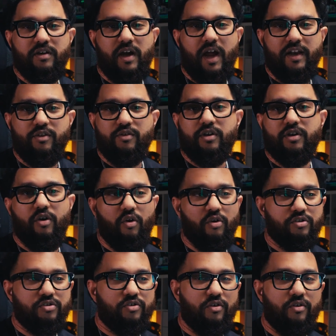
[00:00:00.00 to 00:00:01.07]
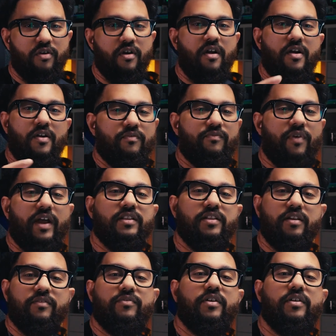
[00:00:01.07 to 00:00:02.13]
and you can also find the
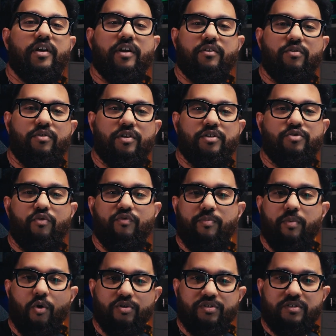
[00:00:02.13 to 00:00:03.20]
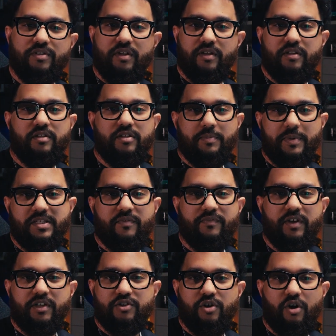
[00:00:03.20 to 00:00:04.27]
different recruiters who've posted the
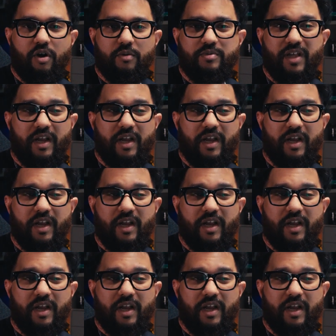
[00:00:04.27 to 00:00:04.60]
specific jobs,